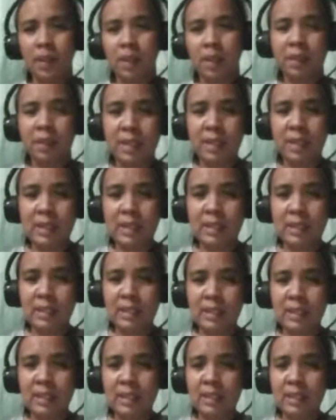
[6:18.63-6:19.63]

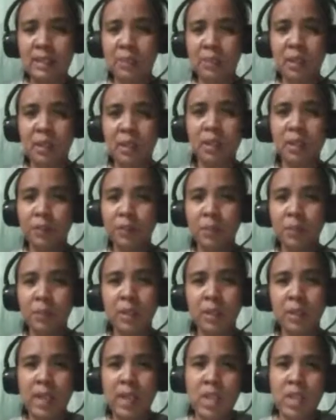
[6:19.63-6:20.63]
This model of
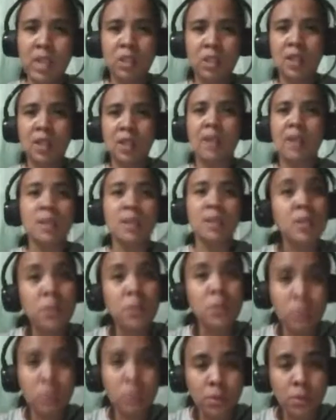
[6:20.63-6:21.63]
communication has its
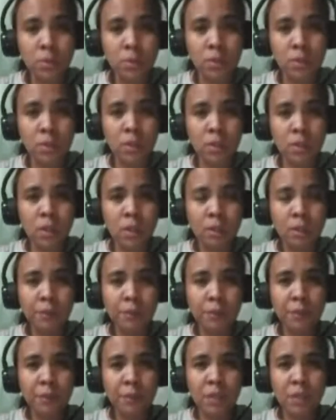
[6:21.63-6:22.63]
roots
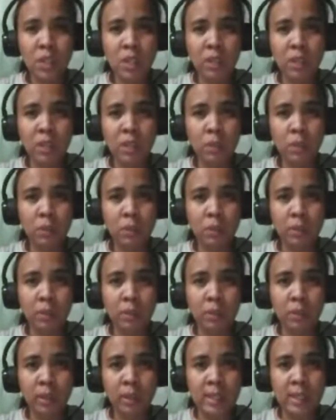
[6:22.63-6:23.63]
from the Shannon-Weaver
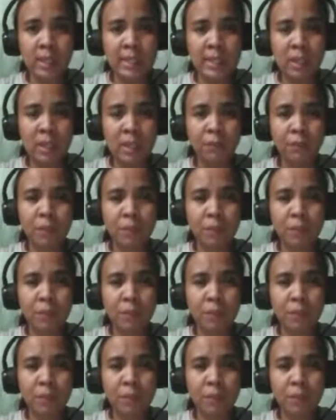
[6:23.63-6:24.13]
model itself.